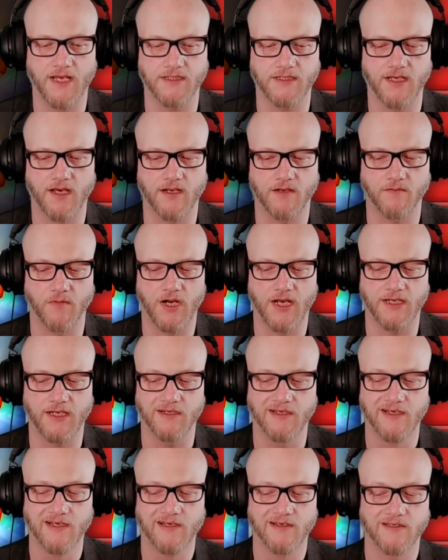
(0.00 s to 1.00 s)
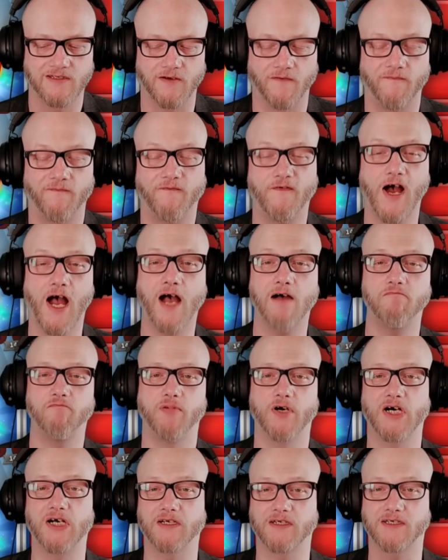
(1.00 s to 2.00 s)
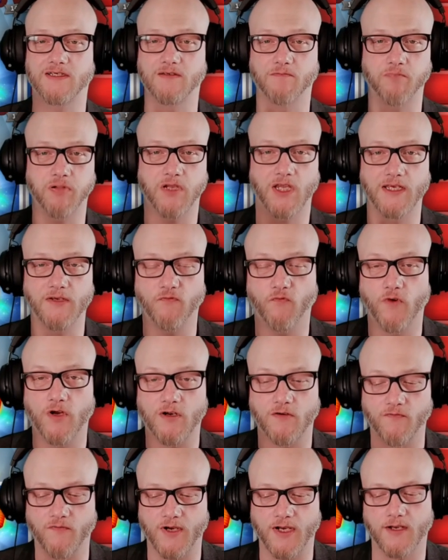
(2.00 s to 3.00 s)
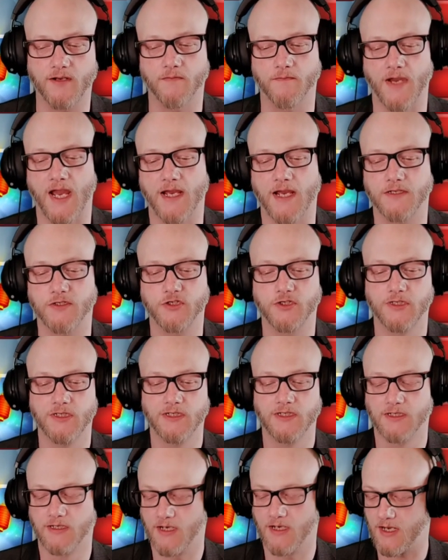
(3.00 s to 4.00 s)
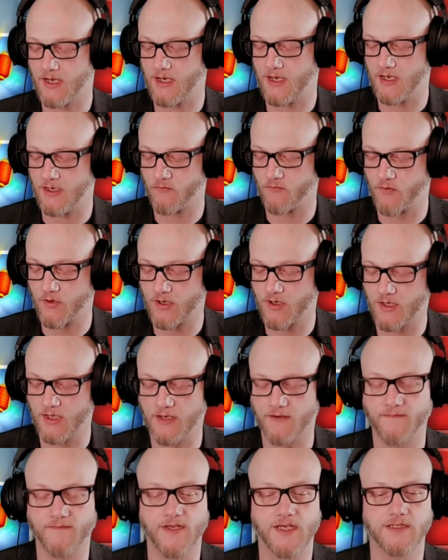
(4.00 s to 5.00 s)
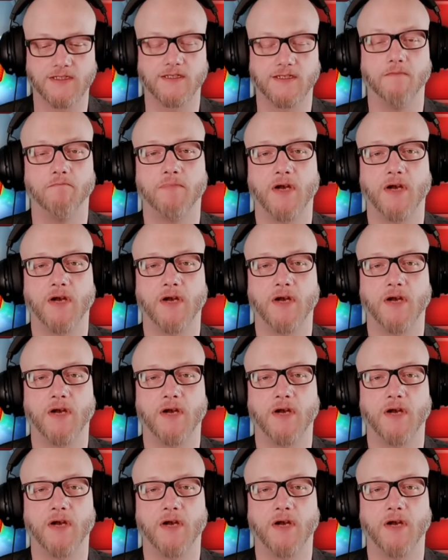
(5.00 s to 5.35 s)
Dynamite. So $5 to play one arena match. We're going to give this the